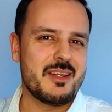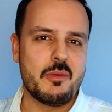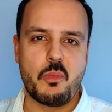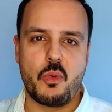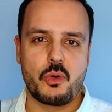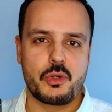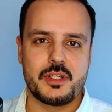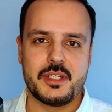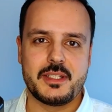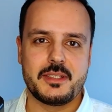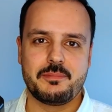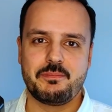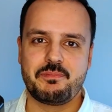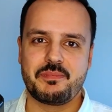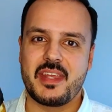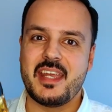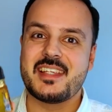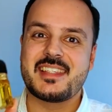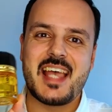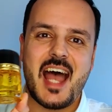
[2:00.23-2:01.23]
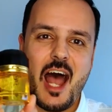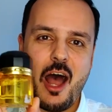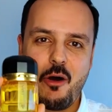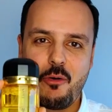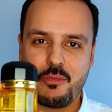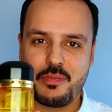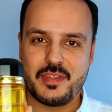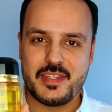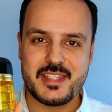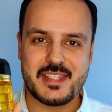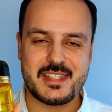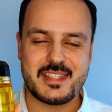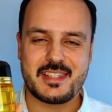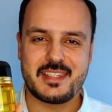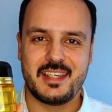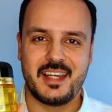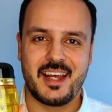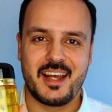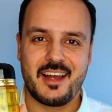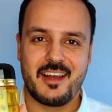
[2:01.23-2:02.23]
in the morning. It's how
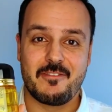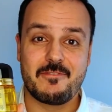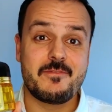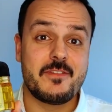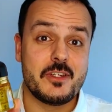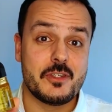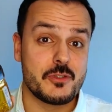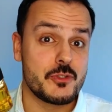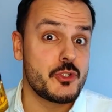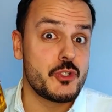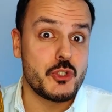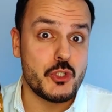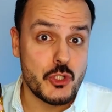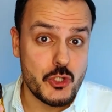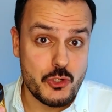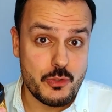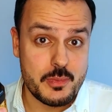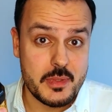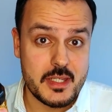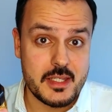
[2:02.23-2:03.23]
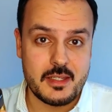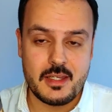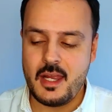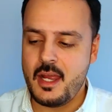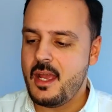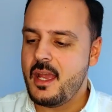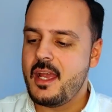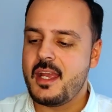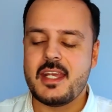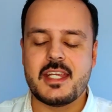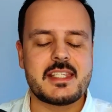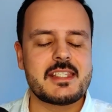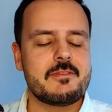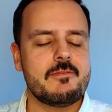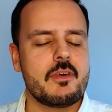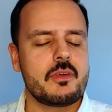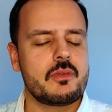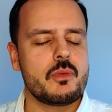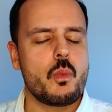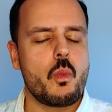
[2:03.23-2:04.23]
this feels to me. It's
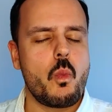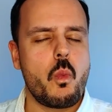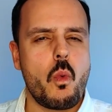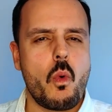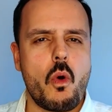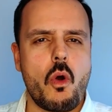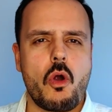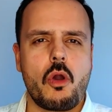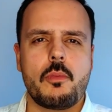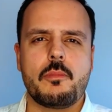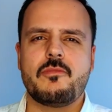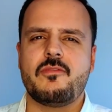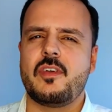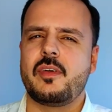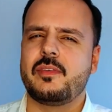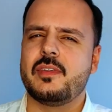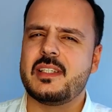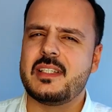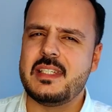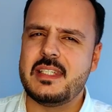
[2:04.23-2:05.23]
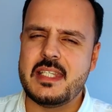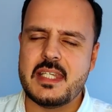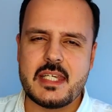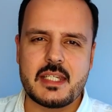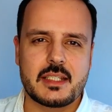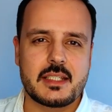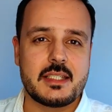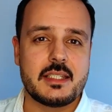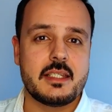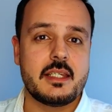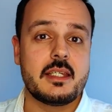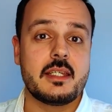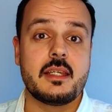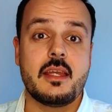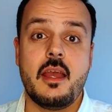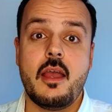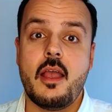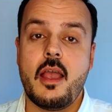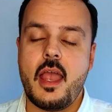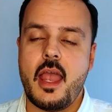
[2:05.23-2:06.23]
very warm, very
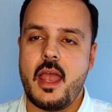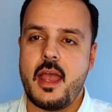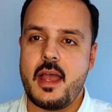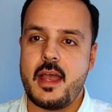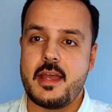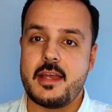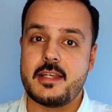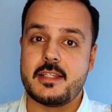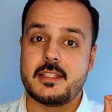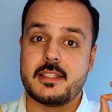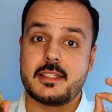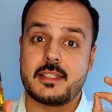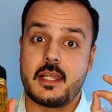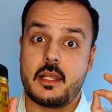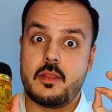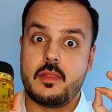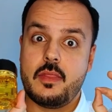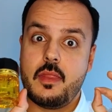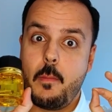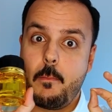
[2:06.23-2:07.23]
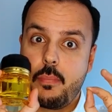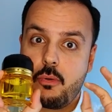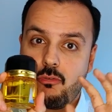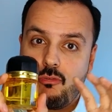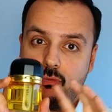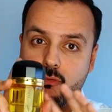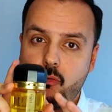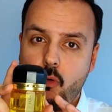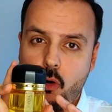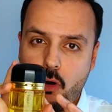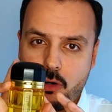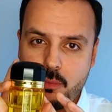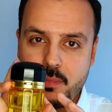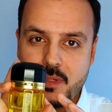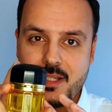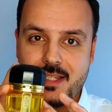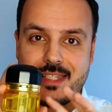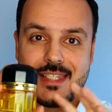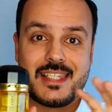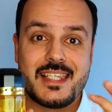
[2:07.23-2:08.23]
addicting, and the
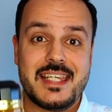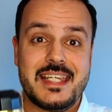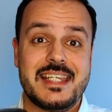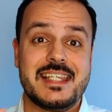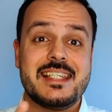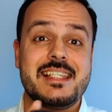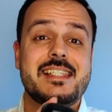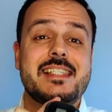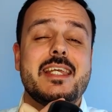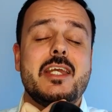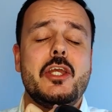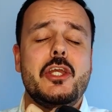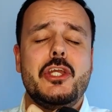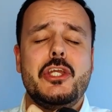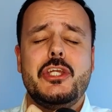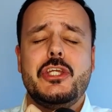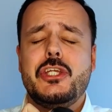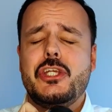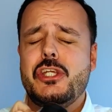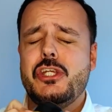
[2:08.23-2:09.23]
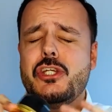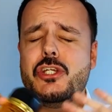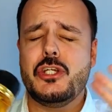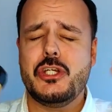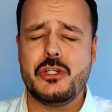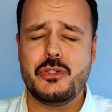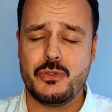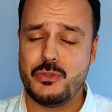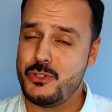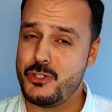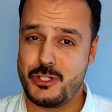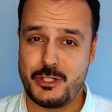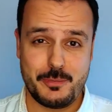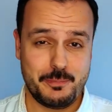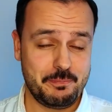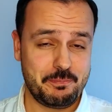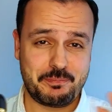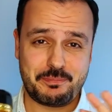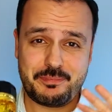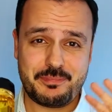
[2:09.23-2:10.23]
performance is huge.
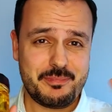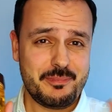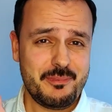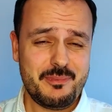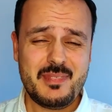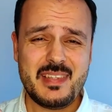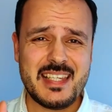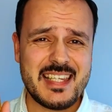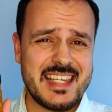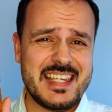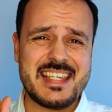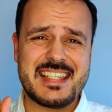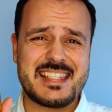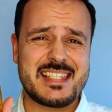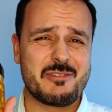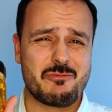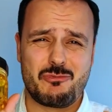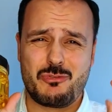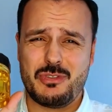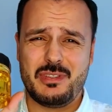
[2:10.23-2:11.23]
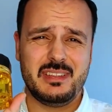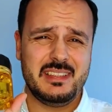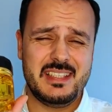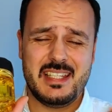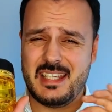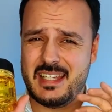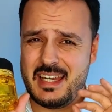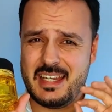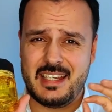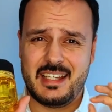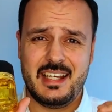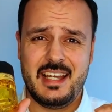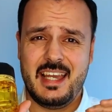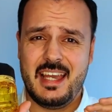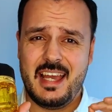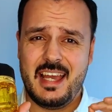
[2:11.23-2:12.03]
It's really a